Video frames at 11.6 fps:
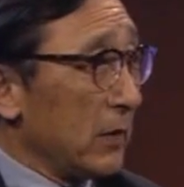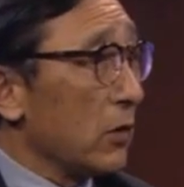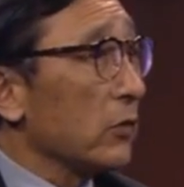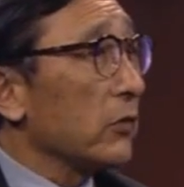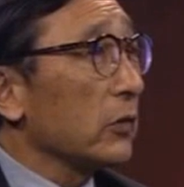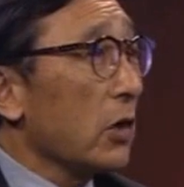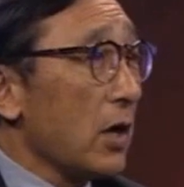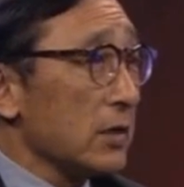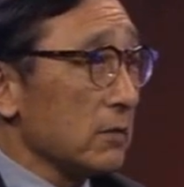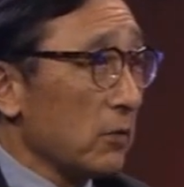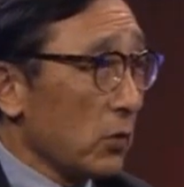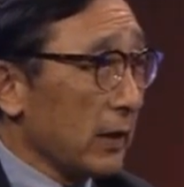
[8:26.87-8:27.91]
there's
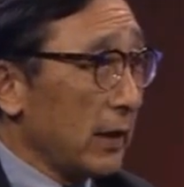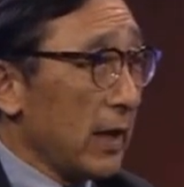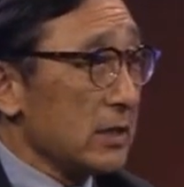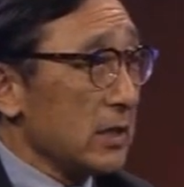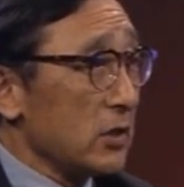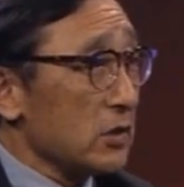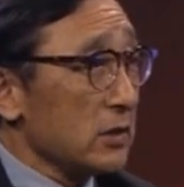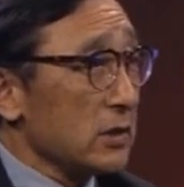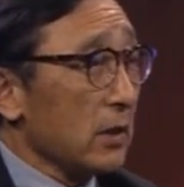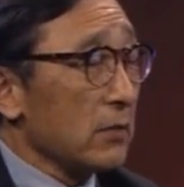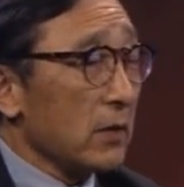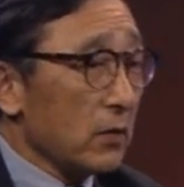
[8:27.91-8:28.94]
lots of organizations
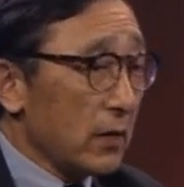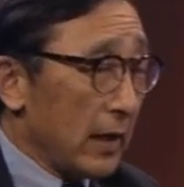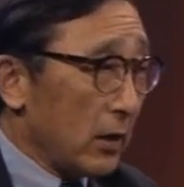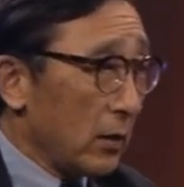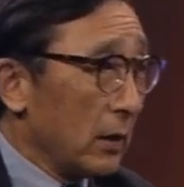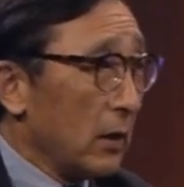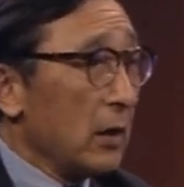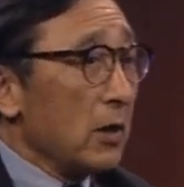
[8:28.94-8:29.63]
out there that are